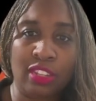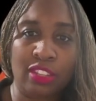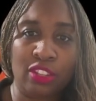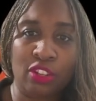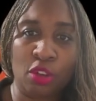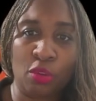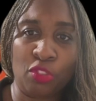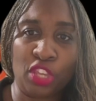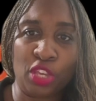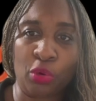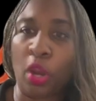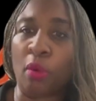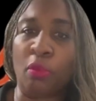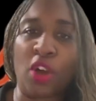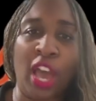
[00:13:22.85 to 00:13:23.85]
you know, the
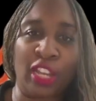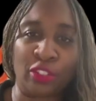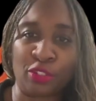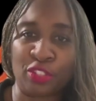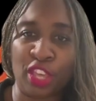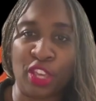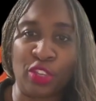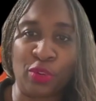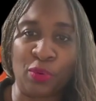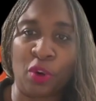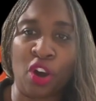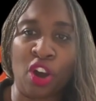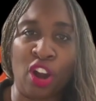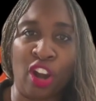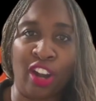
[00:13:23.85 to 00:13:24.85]
incredible actors that you
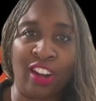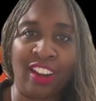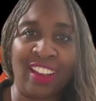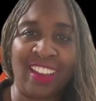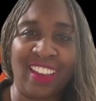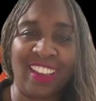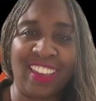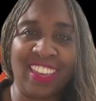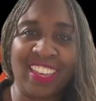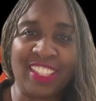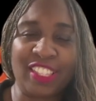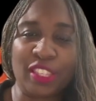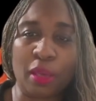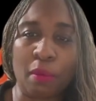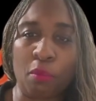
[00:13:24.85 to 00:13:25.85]
are
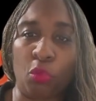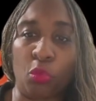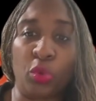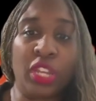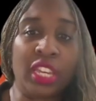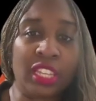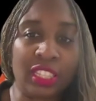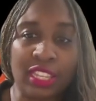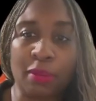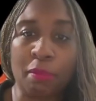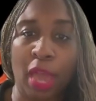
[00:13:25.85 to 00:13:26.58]
in some really